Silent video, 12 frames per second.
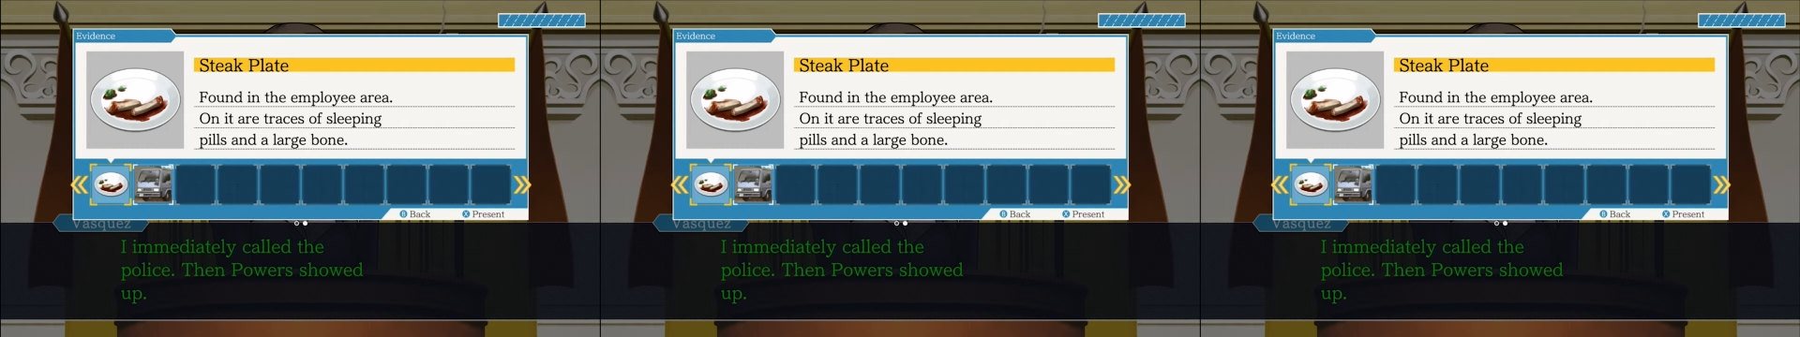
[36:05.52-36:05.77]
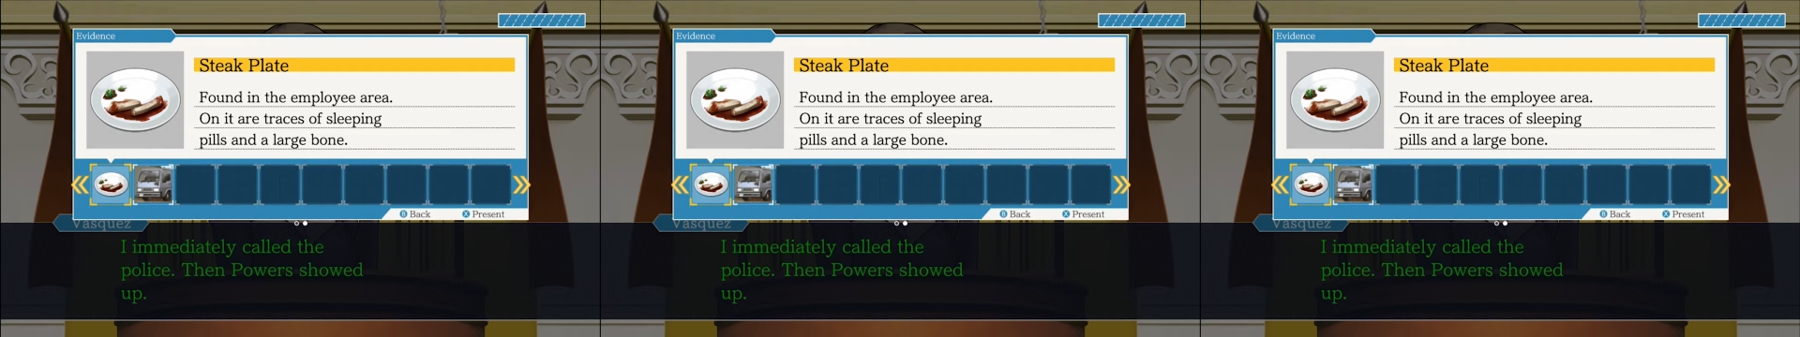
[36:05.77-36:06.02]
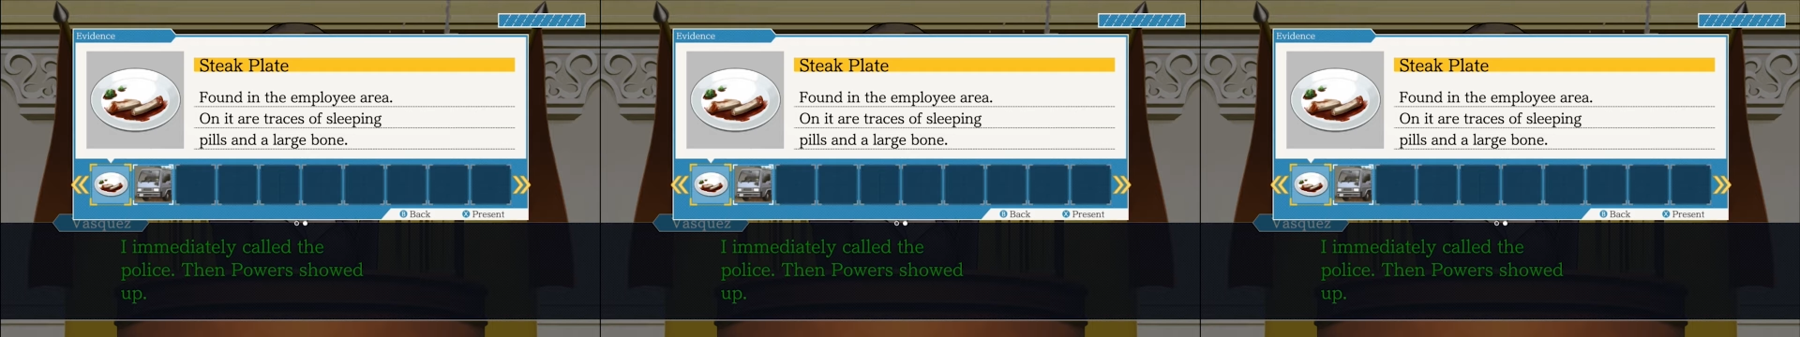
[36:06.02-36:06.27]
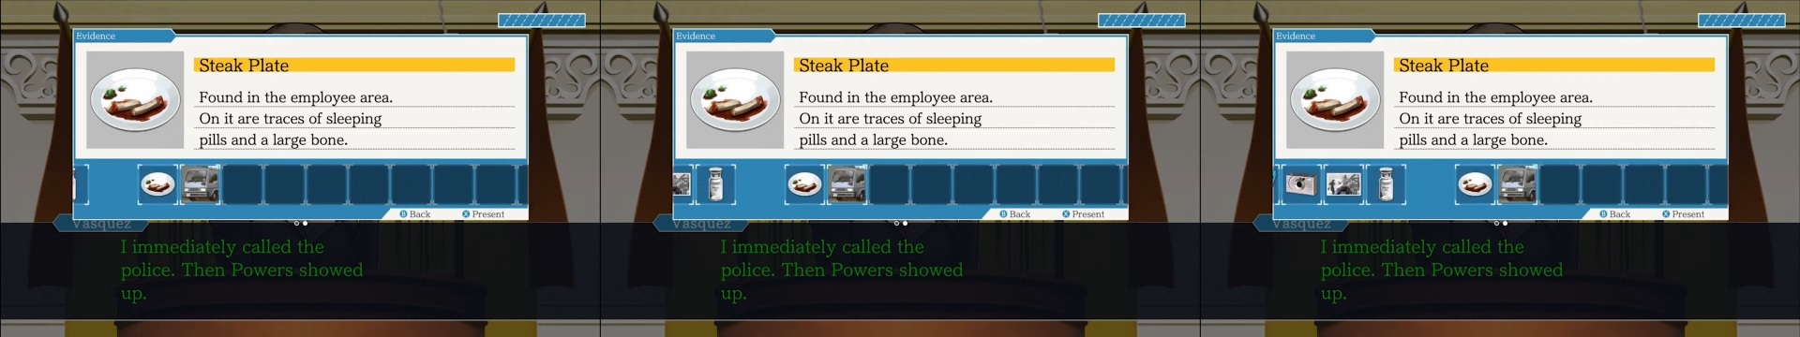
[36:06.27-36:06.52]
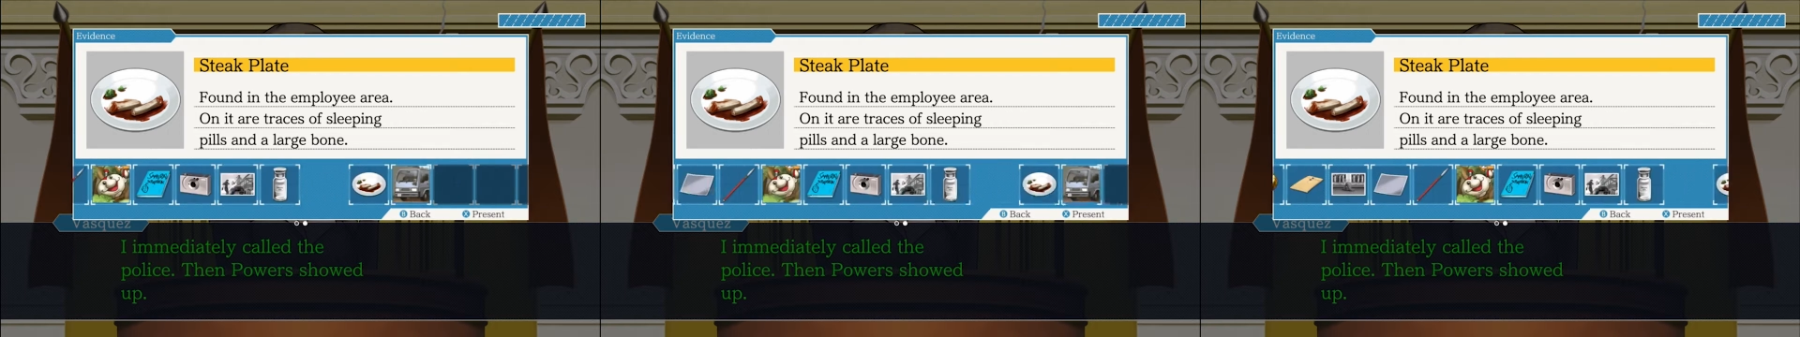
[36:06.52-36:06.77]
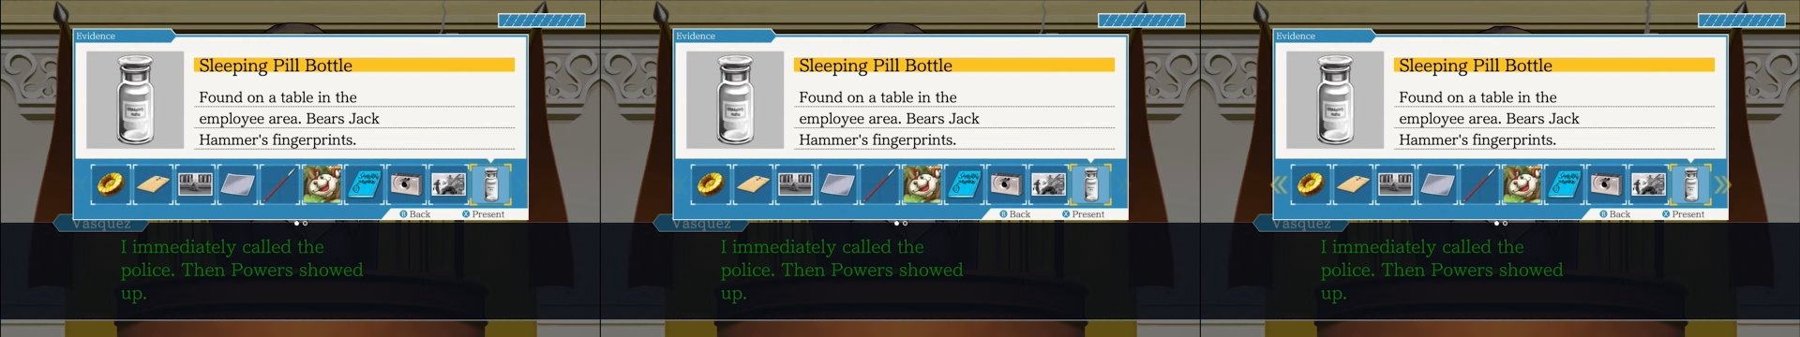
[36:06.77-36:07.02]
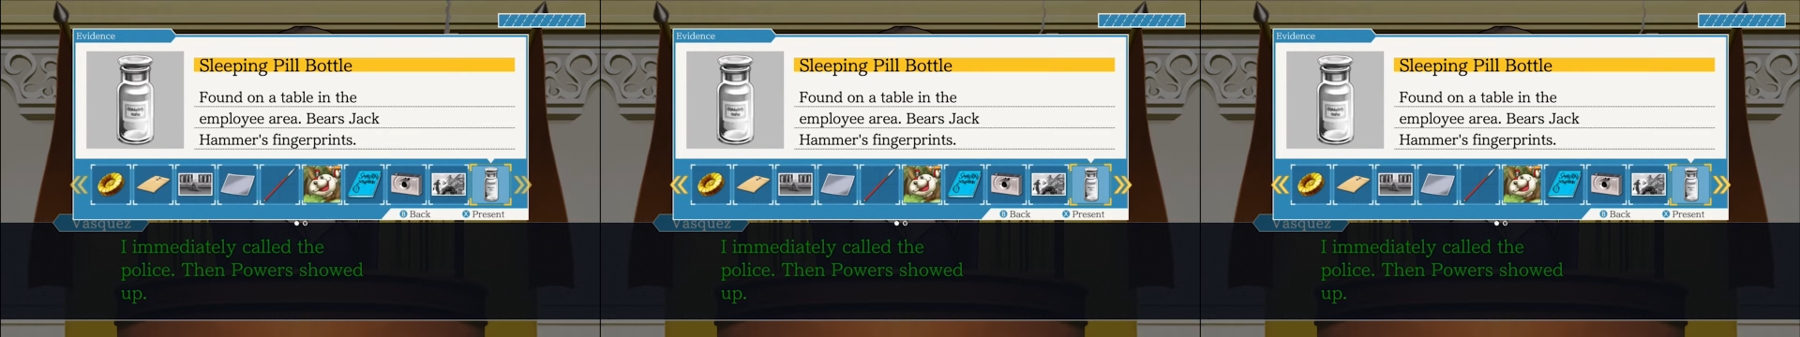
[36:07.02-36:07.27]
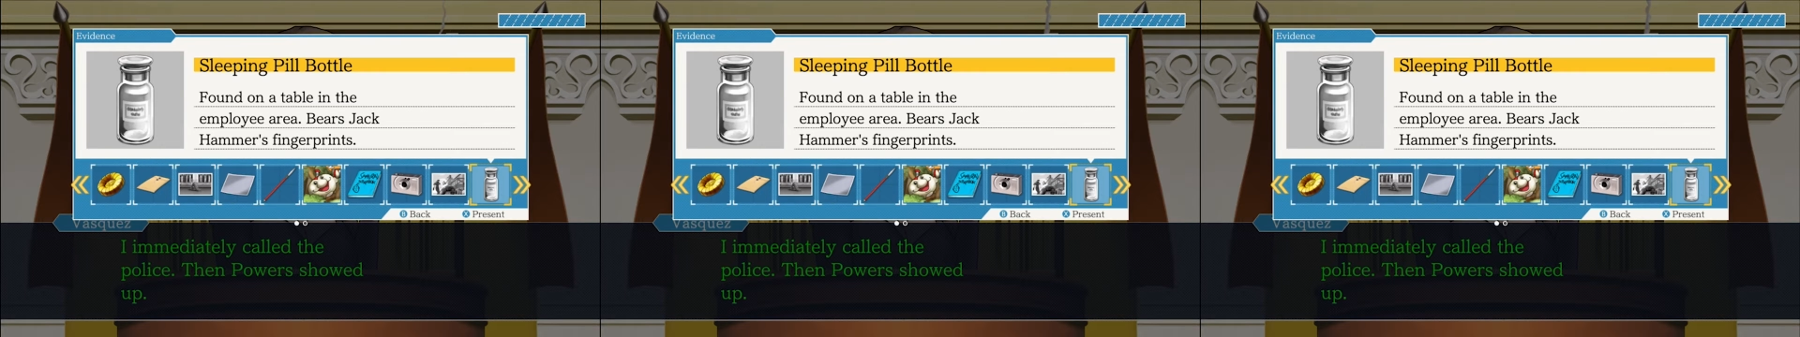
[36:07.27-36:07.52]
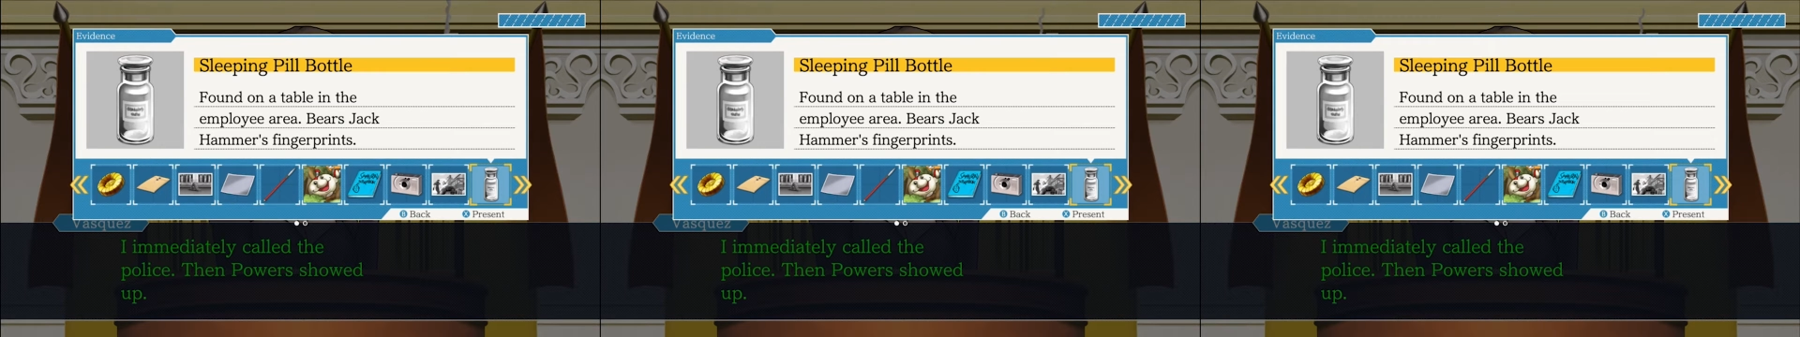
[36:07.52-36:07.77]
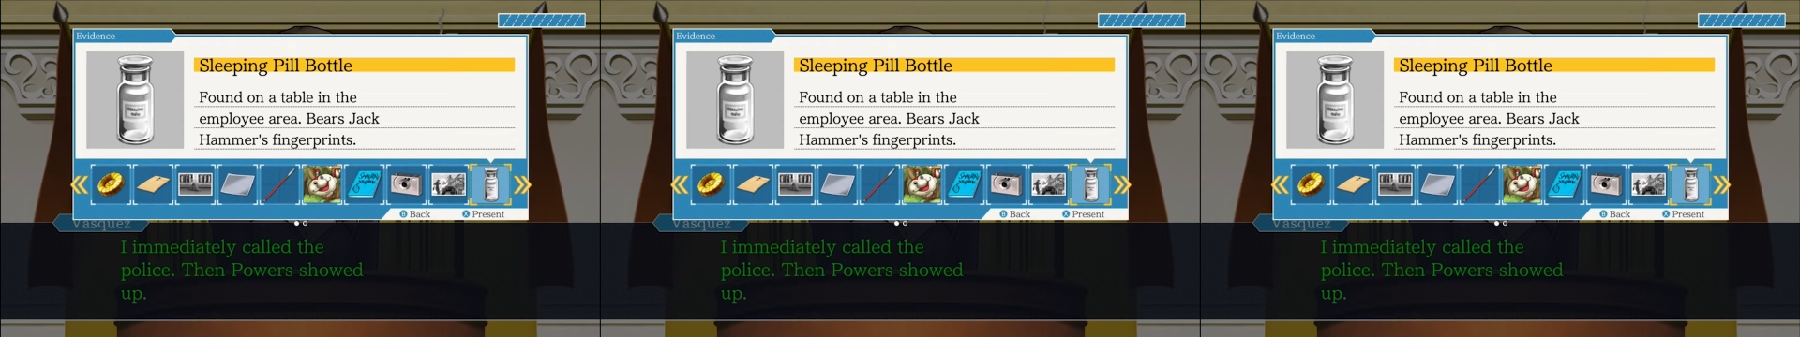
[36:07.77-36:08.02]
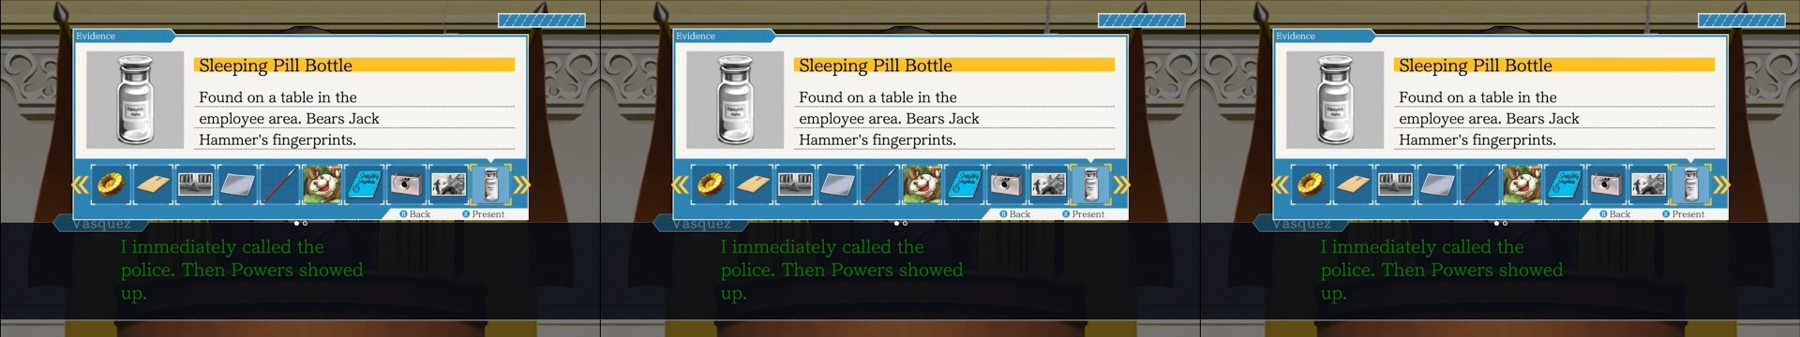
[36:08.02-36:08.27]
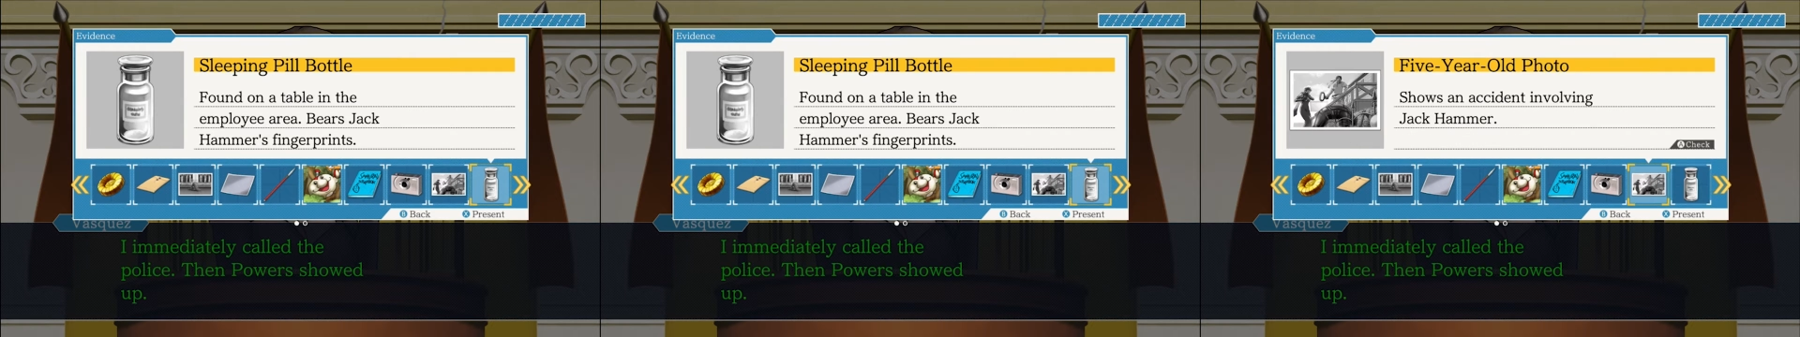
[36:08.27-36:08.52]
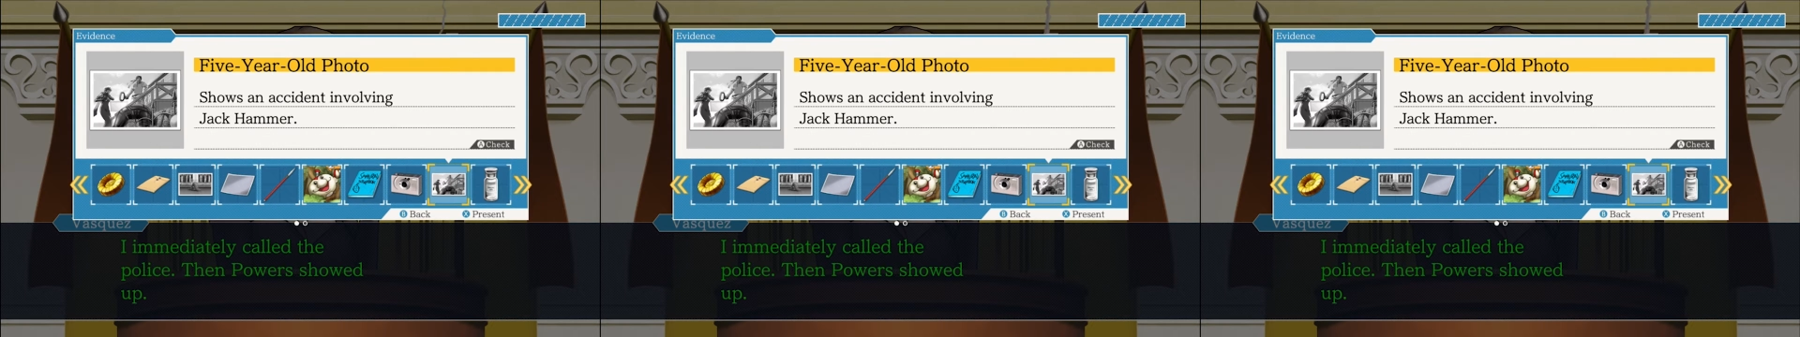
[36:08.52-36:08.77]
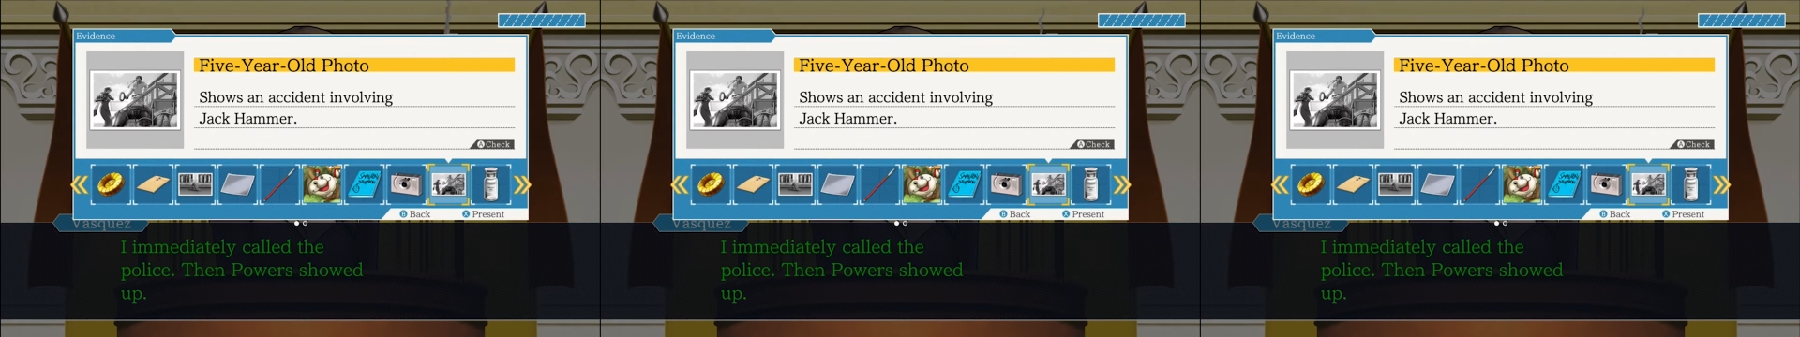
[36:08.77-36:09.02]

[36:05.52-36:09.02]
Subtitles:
Nobody's mouth can be seen.